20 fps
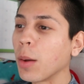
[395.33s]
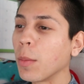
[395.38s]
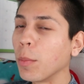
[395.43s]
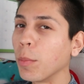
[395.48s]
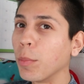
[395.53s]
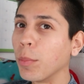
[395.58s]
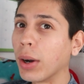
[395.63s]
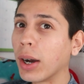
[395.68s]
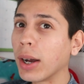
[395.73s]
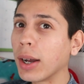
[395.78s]

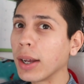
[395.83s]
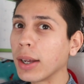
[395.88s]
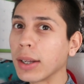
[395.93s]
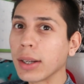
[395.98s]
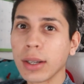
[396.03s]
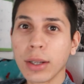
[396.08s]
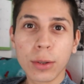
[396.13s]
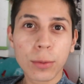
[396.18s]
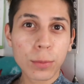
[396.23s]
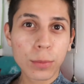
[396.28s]

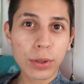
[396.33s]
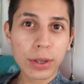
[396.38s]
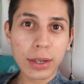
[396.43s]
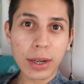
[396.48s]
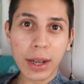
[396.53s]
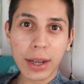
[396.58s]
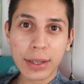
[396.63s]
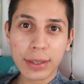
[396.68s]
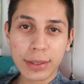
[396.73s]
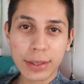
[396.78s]
But
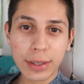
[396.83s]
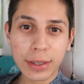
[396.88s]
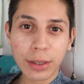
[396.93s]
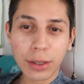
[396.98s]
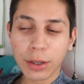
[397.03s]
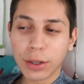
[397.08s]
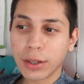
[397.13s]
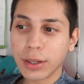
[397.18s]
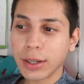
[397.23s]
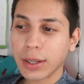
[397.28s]
what I did
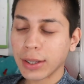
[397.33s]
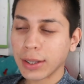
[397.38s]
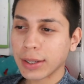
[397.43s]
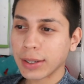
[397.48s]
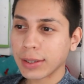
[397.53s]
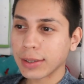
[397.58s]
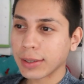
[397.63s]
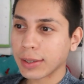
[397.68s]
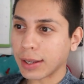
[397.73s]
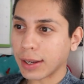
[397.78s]
learn
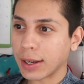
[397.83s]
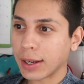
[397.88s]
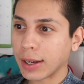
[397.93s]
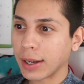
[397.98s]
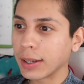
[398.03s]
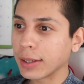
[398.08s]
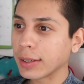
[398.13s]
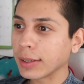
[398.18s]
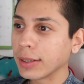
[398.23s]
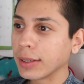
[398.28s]
is
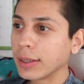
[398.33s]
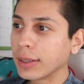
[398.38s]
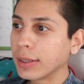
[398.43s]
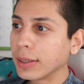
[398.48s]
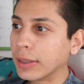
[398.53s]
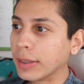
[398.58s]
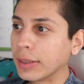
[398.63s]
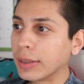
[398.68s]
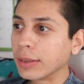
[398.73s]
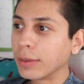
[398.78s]
that
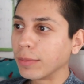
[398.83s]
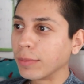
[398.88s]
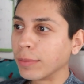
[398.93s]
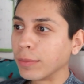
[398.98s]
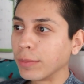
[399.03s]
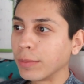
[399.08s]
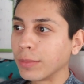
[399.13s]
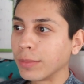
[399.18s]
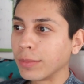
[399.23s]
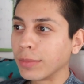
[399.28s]

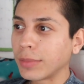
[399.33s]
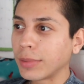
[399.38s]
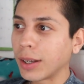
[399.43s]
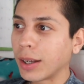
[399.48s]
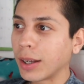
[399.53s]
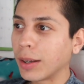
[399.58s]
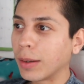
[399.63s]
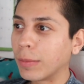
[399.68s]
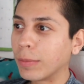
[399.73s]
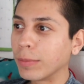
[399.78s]

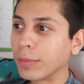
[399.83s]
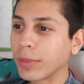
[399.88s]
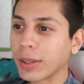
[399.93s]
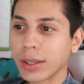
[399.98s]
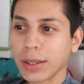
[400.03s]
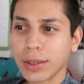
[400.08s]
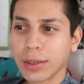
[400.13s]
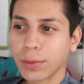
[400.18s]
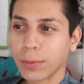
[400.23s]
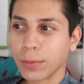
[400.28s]

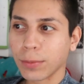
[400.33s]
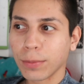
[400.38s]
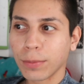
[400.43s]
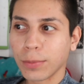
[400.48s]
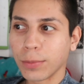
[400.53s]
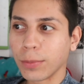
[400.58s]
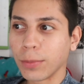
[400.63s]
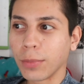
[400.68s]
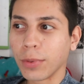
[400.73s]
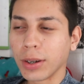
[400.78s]
this
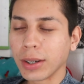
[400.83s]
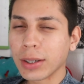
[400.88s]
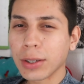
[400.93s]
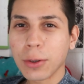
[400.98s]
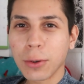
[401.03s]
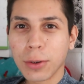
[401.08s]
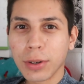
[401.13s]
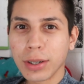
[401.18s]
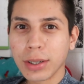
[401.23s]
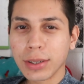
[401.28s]
one
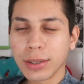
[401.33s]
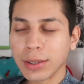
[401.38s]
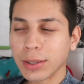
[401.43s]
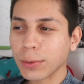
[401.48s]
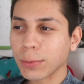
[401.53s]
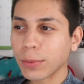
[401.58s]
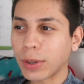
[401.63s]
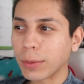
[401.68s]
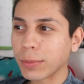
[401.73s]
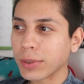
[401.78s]
course, this
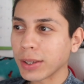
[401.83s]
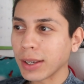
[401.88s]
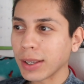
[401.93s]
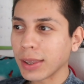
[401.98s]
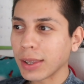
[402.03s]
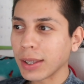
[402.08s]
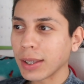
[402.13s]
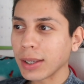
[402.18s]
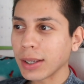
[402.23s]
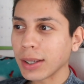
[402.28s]

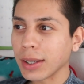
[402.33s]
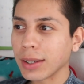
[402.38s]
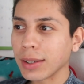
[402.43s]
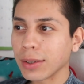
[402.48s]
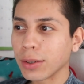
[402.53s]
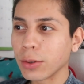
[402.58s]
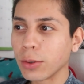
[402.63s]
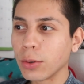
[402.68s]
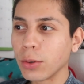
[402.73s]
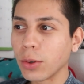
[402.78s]
website thing,
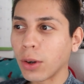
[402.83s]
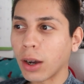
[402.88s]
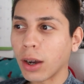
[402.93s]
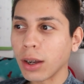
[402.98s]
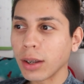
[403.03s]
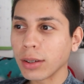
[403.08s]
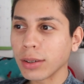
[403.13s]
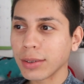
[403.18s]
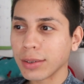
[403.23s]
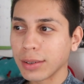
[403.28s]
is
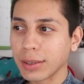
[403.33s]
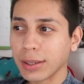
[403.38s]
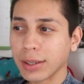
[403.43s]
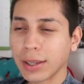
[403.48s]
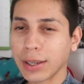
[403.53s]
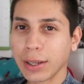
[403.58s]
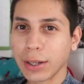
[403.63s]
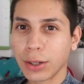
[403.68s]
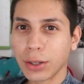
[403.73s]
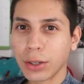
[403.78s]
not
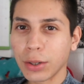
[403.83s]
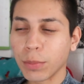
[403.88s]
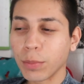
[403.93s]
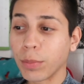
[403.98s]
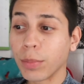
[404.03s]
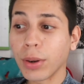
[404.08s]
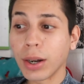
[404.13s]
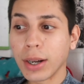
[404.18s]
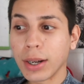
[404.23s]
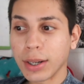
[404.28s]
secure.
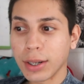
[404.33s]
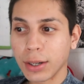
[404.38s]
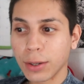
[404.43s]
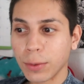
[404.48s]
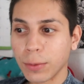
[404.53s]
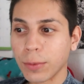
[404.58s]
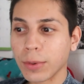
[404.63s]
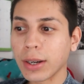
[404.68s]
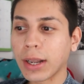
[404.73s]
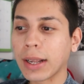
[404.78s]
But
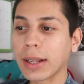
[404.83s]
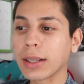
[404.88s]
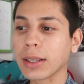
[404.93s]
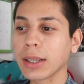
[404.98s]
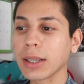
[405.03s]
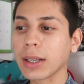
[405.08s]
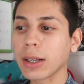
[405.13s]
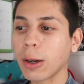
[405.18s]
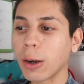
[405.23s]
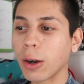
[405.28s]
when I
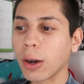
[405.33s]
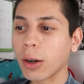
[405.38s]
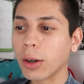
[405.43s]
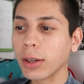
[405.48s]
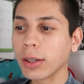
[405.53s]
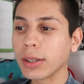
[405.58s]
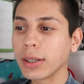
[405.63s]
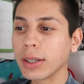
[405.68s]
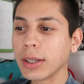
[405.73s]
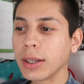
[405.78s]
click
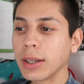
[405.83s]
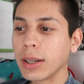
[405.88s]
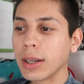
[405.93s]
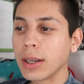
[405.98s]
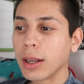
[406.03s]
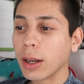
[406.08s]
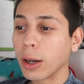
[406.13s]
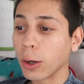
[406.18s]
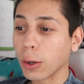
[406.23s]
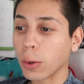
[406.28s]
on
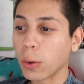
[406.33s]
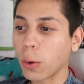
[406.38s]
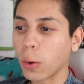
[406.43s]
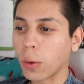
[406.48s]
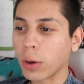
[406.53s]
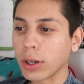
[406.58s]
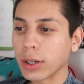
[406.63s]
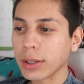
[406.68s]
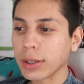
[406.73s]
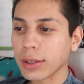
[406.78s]
a
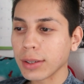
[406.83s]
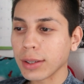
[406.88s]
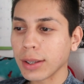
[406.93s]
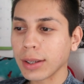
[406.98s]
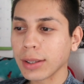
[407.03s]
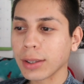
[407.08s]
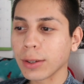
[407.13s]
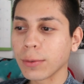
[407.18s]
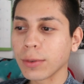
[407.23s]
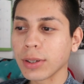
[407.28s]
course,
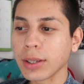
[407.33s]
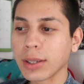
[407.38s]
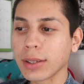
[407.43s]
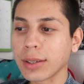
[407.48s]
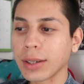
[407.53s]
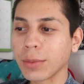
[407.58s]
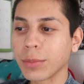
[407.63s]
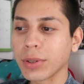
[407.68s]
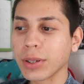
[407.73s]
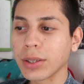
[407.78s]
like the Real
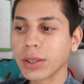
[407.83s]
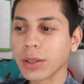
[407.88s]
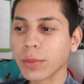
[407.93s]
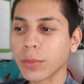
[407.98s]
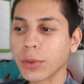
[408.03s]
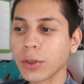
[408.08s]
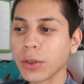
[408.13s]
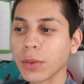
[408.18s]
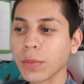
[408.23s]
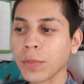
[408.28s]
Estate
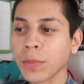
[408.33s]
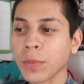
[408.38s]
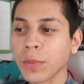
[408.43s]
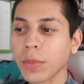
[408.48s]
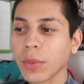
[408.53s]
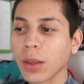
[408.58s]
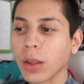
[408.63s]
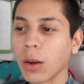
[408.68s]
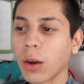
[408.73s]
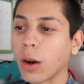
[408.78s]
Principal
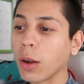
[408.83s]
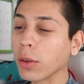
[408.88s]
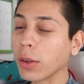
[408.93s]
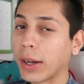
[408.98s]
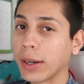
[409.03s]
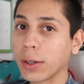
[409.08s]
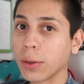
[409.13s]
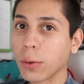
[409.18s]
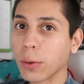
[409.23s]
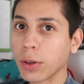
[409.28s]

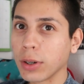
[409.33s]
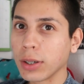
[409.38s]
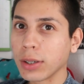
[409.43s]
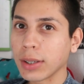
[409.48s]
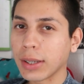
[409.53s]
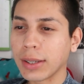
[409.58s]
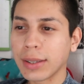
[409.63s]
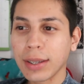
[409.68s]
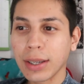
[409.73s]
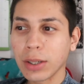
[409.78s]
online
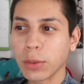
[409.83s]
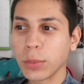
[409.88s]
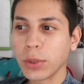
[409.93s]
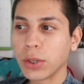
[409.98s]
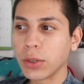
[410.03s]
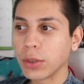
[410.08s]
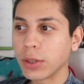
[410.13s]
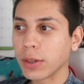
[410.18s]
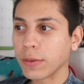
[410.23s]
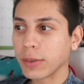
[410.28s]
course, it takes me
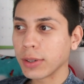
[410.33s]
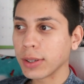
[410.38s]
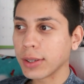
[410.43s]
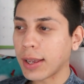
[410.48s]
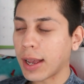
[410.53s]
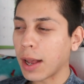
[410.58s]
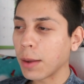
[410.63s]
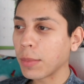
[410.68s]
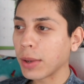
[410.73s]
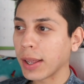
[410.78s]
to a different
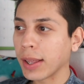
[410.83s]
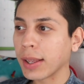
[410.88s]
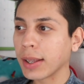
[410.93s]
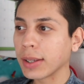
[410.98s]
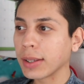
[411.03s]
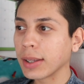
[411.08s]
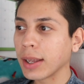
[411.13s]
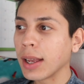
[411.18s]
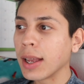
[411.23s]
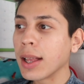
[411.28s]
tab
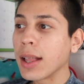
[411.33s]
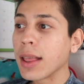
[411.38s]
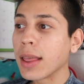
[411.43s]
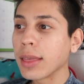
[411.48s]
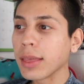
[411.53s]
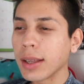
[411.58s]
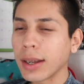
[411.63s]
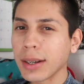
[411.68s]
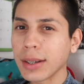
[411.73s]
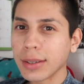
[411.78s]
and
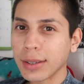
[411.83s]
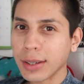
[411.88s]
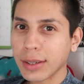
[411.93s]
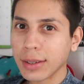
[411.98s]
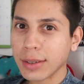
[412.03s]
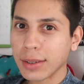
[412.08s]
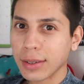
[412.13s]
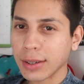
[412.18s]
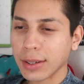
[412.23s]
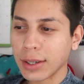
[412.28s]
then it
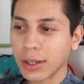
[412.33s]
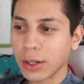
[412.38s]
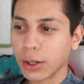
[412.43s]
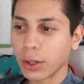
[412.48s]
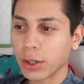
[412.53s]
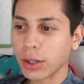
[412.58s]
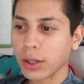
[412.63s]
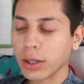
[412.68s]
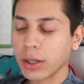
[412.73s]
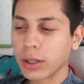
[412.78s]
says it's
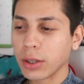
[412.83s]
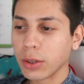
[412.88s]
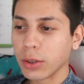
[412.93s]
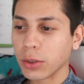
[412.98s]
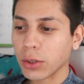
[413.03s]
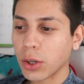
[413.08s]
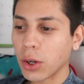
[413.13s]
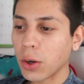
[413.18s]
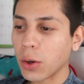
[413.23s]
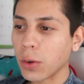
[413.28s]
secured.
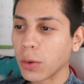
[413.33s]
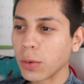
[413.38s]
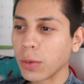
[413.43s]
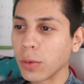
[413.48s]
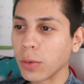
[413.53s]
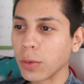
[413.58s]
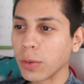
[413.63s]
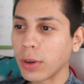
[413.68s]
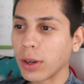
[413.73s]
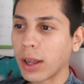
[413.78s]

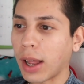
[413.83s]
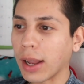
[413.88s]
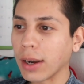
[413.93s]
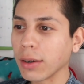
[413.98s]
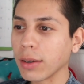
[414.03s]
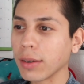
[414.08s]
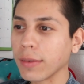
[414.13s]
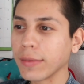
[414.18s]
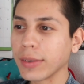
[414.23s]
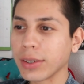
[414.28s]
So I
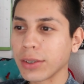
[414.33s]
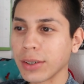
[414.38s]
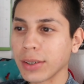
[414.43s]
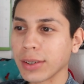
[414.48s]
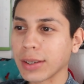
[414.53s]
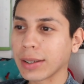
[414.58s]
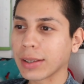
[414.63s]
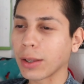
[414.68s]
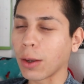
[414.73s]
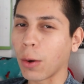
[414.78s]
don't know if it's
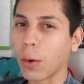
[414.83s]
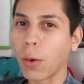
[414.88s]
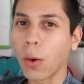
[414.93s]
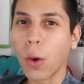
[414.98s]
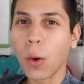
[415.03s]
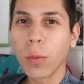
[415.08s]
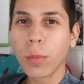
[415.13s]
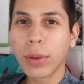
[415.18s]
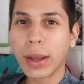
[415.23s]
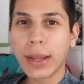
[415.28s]
just like the
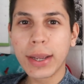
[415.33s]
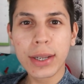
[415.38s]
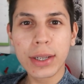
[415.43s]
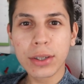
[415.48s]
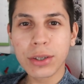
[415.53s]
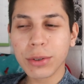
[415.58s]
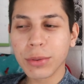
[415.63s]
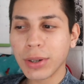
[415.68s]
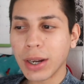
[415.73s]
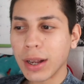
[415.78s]
home
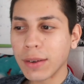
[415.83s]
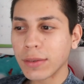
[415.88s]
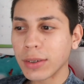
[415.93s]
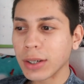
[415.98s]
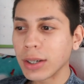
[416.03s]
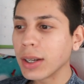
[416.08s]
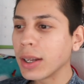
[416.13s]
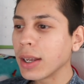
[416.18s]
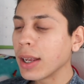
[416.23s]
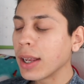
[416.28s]
page or
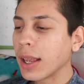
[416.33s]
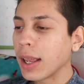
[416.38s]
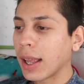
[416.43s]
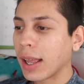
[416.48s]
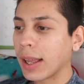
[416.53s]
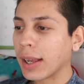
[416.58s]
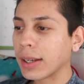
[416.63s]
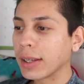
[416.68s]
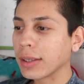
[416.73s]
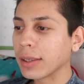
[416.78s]
whatever,
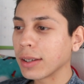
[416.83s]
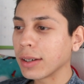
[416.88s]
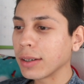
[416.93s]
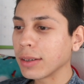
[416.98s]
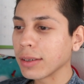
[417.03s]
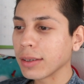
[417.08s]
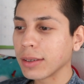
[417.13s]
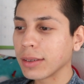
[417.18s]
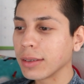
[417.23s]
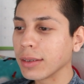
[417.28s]
and
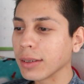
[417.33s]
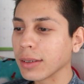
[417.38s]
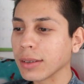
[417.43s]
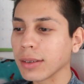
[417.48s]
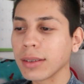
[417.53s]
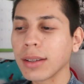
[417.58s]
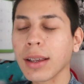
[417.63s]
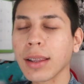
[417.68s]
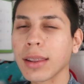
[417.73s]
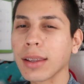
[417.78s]
there's
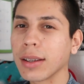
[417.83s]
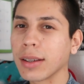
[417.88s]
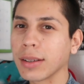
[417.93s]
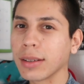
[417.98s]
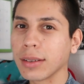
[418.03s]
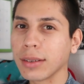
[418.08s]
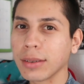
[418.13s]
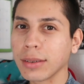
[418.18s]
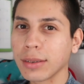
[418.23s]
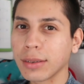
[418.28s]

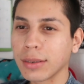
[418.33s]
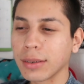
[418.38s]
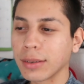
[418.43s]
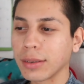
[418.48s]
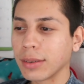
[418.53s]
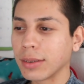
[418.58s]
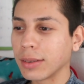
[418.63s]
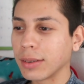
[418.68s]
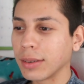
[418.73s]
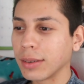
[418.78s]
nothing
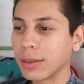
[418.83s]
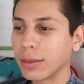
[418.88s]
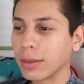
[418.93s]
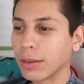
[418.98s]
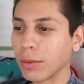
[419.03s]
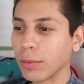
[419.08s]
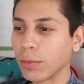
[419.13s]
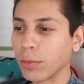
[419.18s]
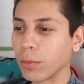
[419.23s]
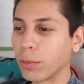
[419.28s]

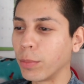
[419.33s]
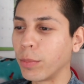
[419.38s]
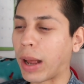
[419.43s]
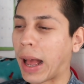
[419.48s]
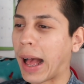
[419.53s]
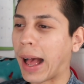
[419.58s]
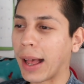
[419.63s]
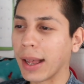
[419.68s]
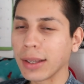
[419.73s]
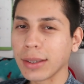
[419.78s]

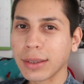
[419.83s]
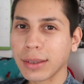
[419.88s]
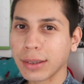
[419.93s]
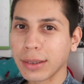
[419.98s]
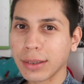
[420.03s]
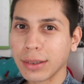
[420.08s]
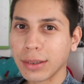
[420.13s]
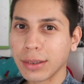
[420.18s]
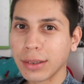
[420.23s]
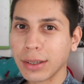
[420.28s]
bad,
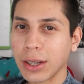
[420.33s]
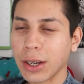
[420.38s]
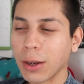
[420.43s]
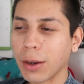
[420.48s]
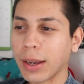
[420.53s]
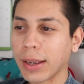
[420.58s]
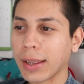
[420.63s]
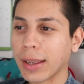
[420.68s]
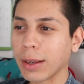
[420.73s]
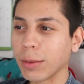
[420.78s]
you know,
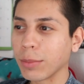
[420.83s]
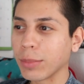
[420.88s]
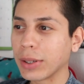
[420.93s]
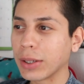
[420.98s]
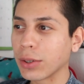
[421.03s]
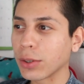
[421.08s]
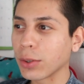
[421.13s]
I can't be